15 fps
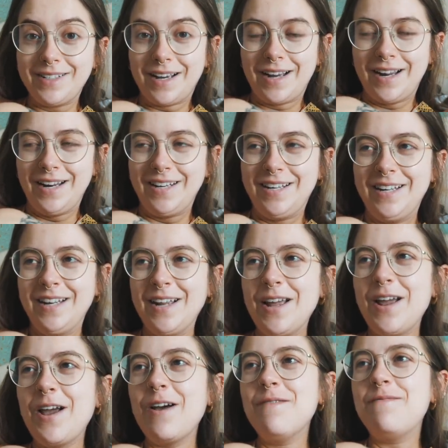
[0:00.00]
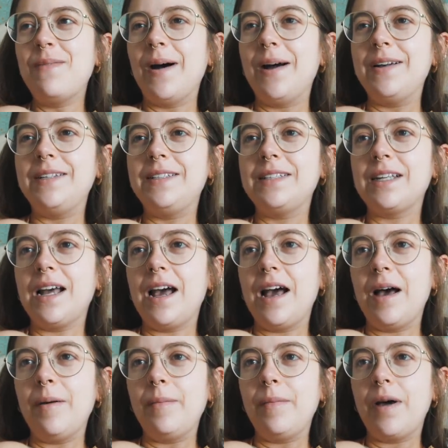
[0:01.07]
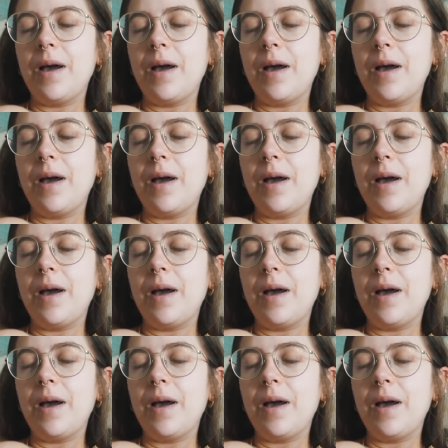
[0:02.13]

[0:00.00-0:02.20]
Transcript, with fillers: tired but um,